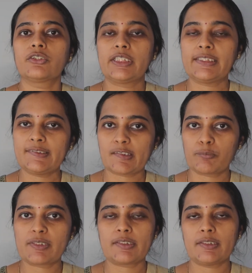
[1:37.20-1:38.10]
In
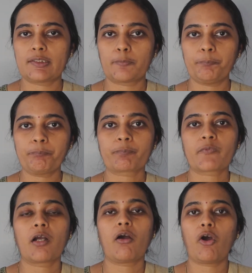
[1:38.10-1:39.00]
Samskritam,
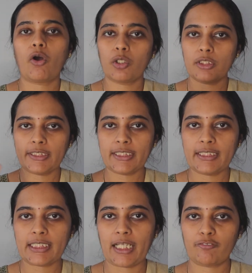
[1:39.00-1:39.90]
all
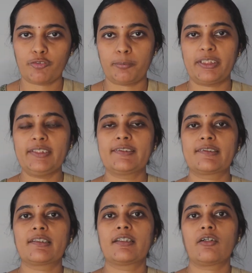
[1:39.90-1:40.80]
the
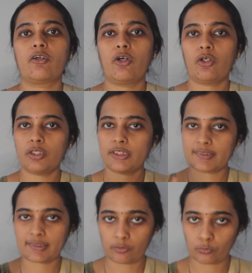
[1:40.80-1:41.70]
alphabets, all the
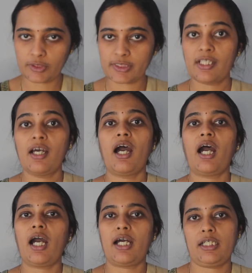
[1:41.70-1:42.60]
sounds
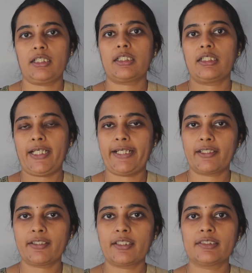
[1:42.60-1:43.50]
are
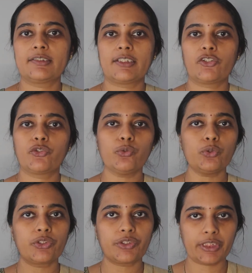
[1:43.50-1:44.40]
categorized into
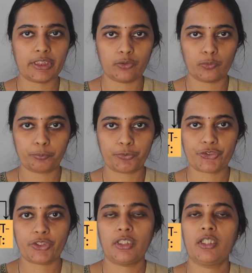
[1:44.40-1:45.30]
three
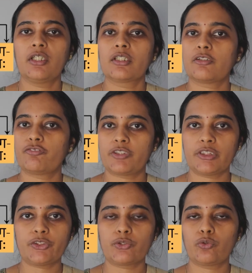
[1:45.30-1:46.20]
groups. The
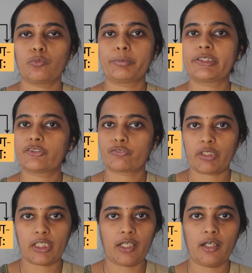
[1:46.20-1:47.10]
first group is
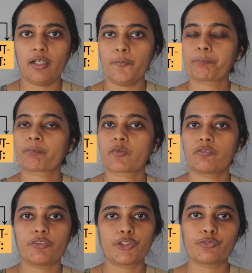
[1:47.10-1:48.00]
Swaraha,
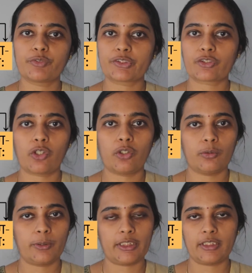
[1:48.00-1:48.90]
which we
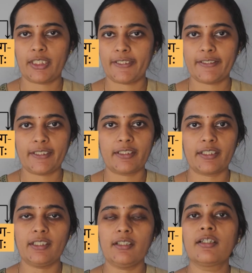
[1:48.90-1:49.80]
saw in great
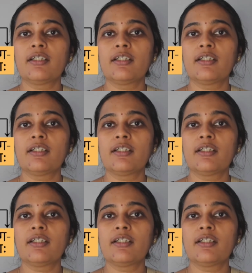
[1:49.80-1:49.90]
detail.